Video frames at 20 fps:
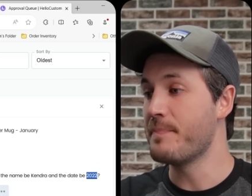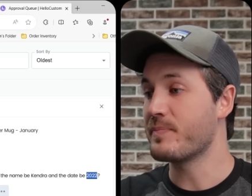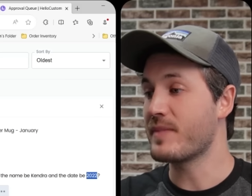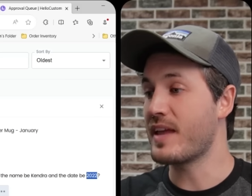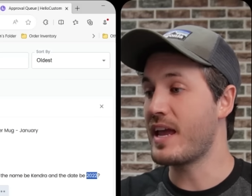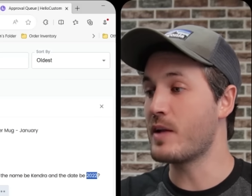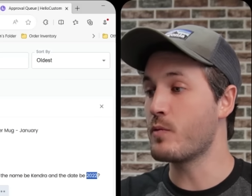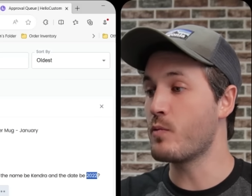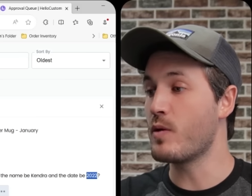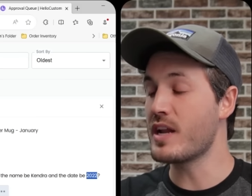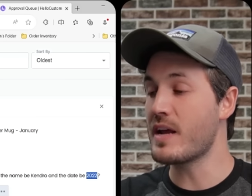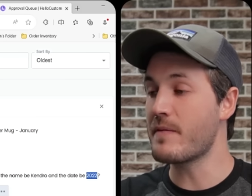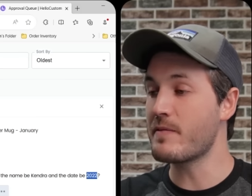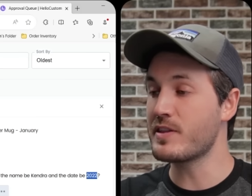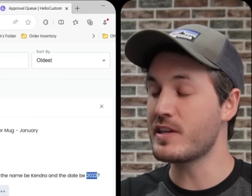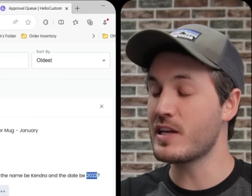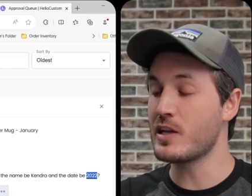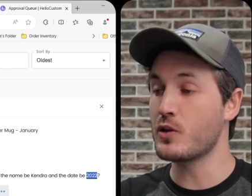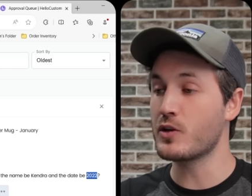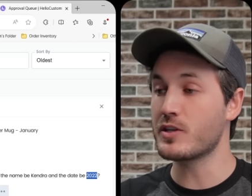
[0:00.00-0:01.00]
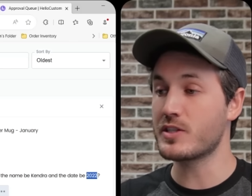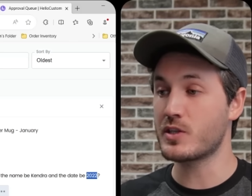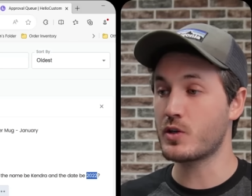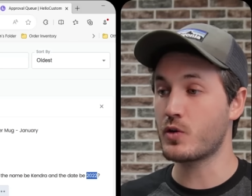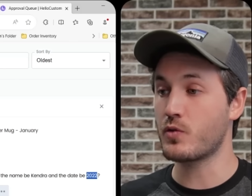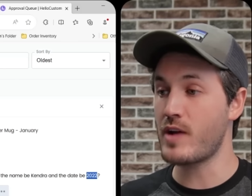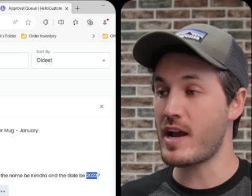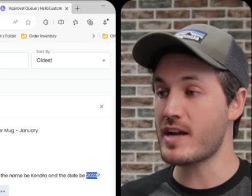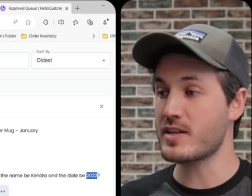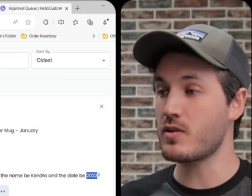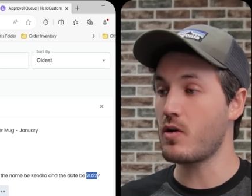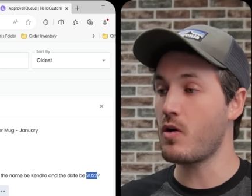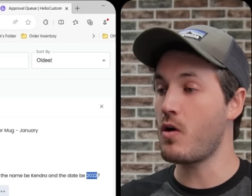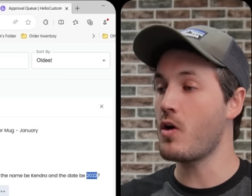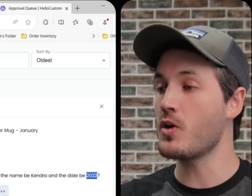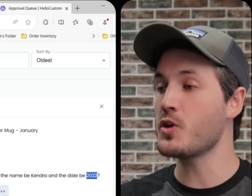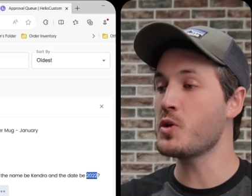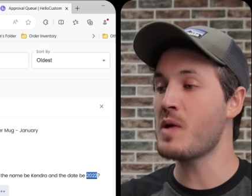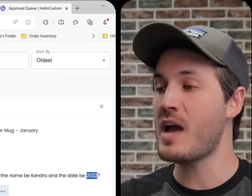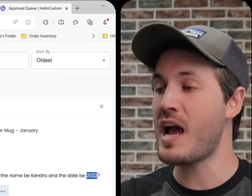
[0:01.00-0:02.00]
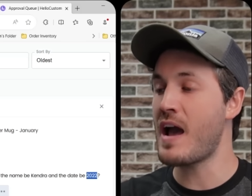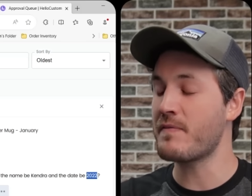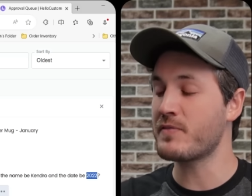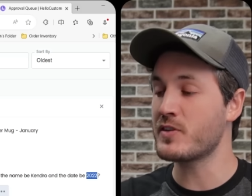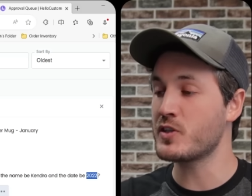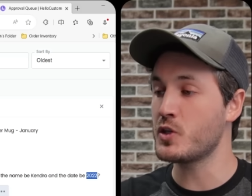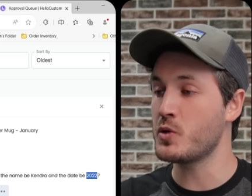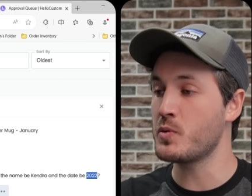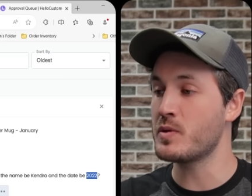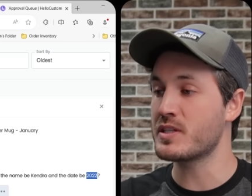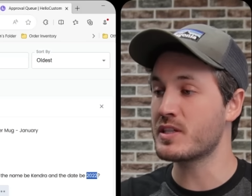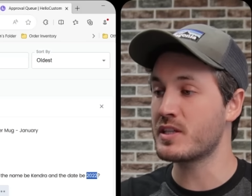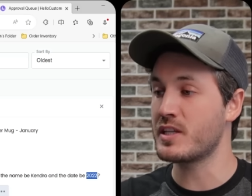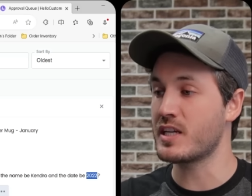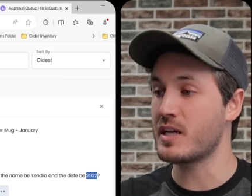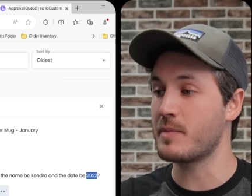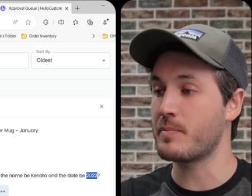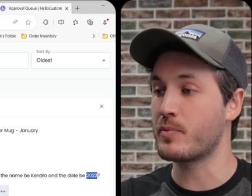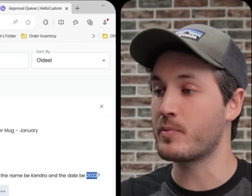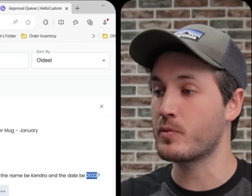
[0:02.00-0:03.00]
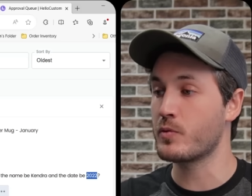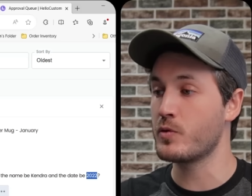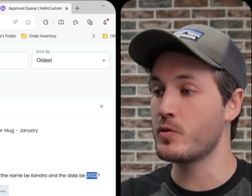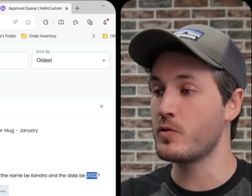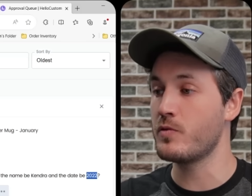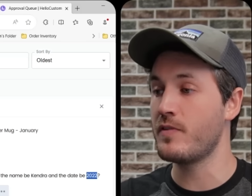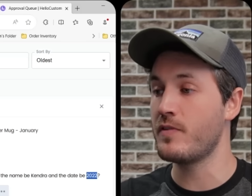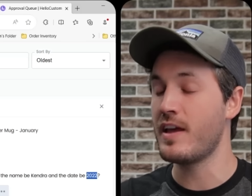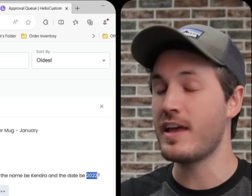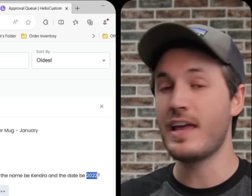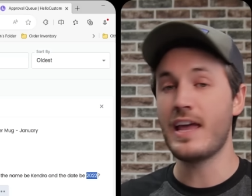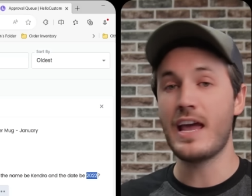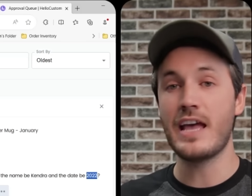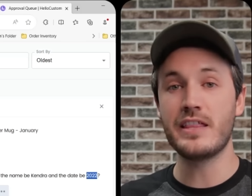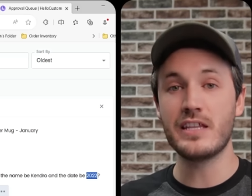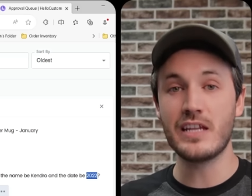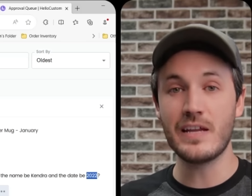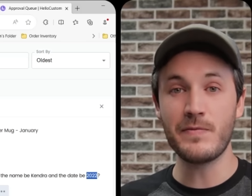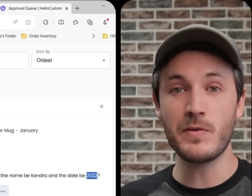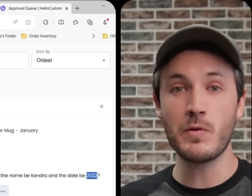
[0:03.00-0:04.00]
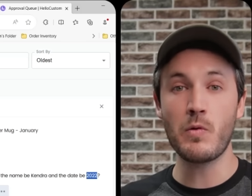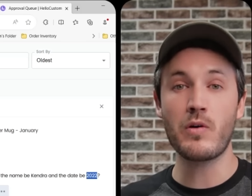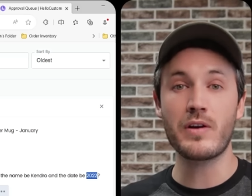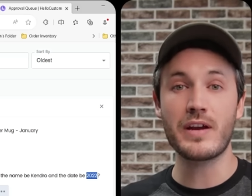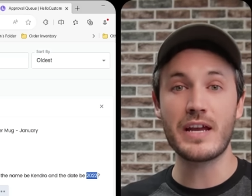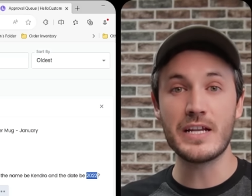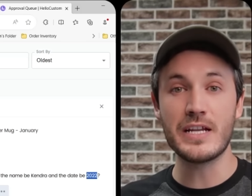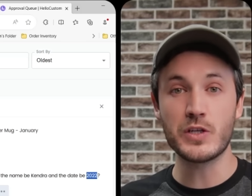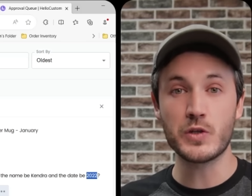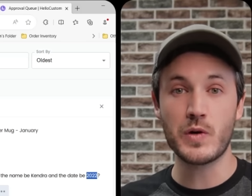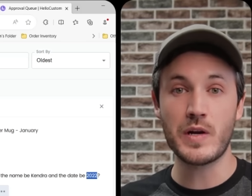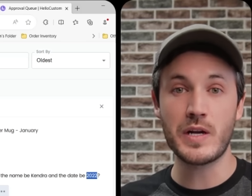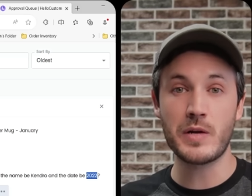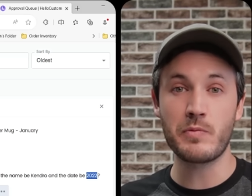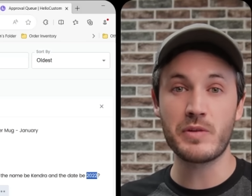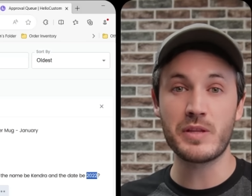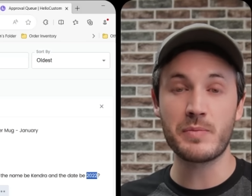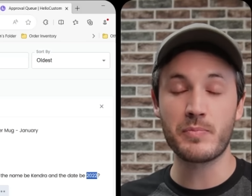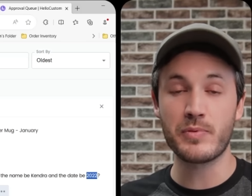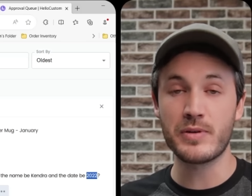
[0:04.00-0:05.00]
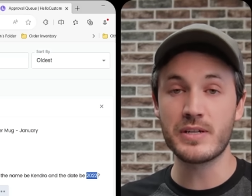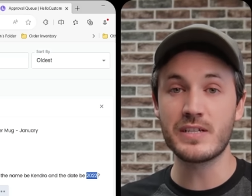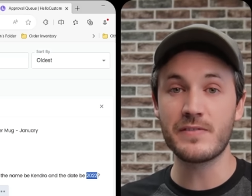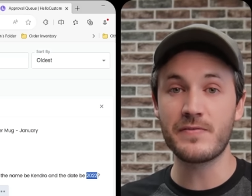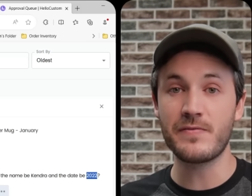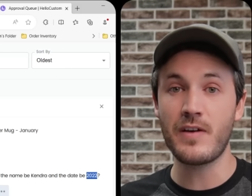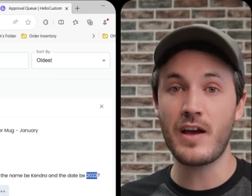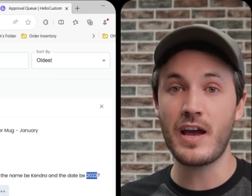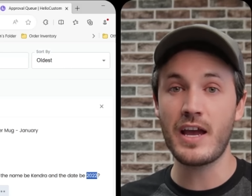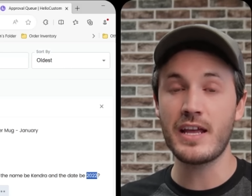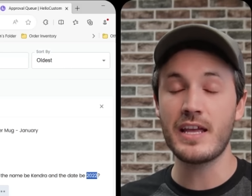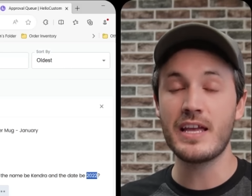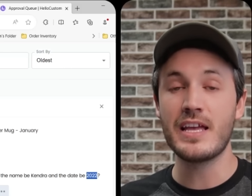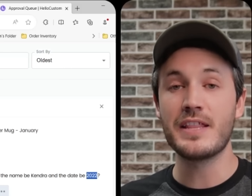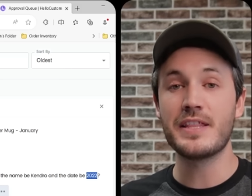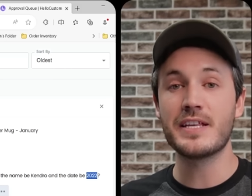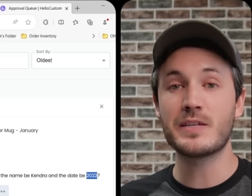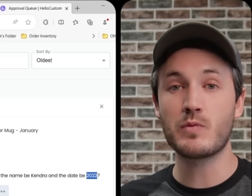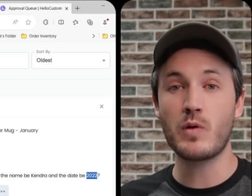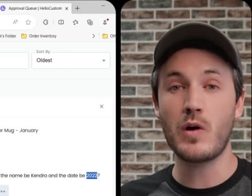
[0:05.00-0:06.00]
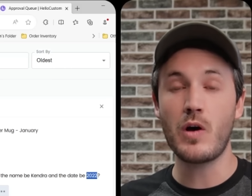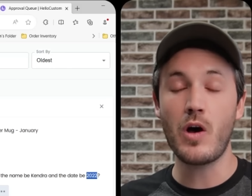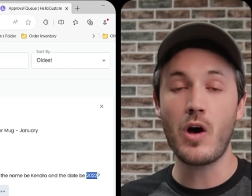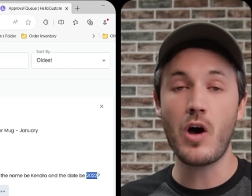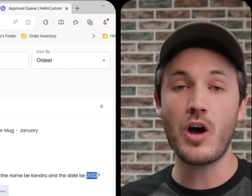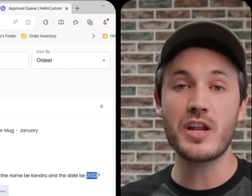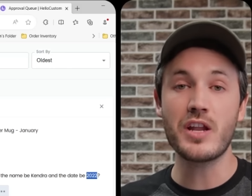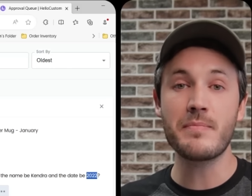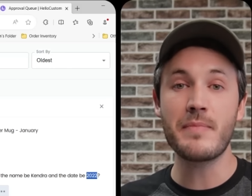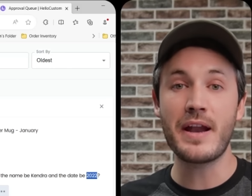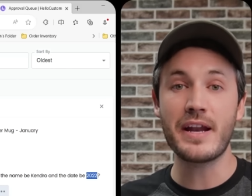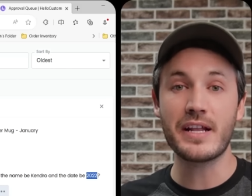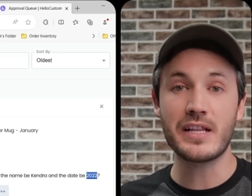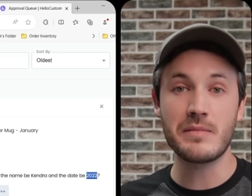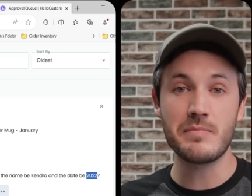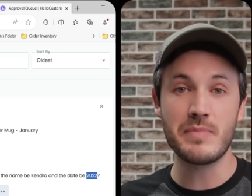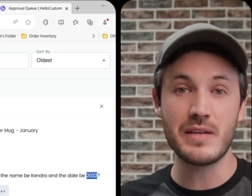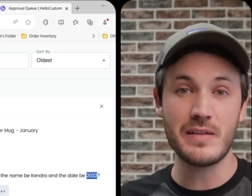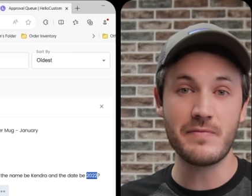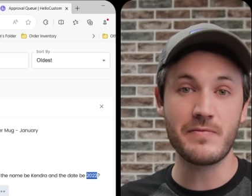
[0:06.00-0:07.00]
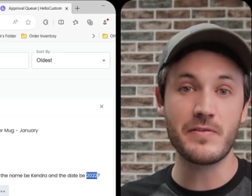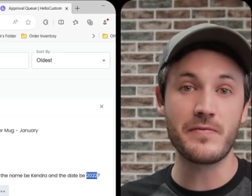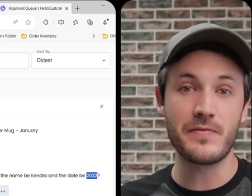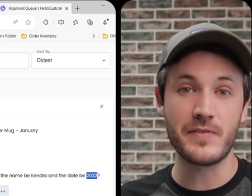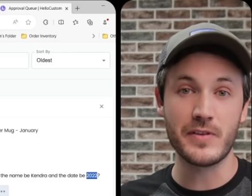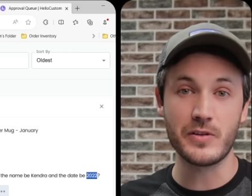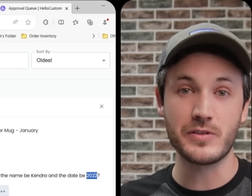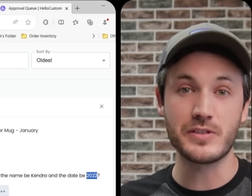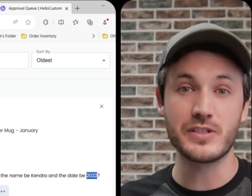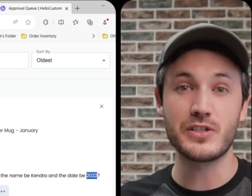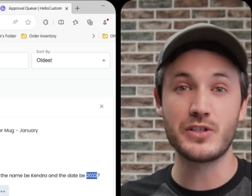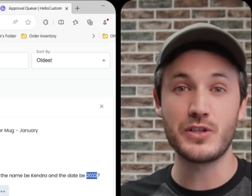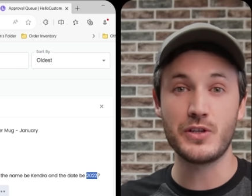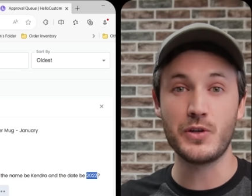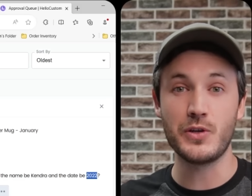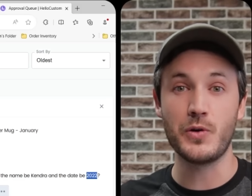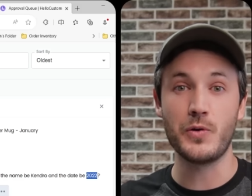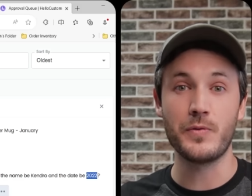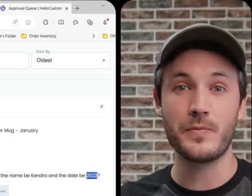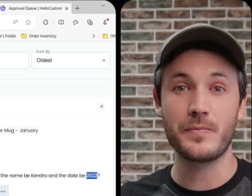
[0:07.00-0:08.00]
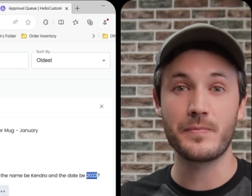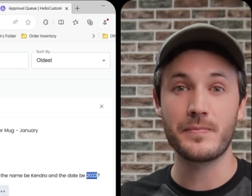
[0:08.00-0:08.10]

And when everything looks correct, all you have to do is click approve, and then if you are integrated with Printify, this will automatically be fulfilled too.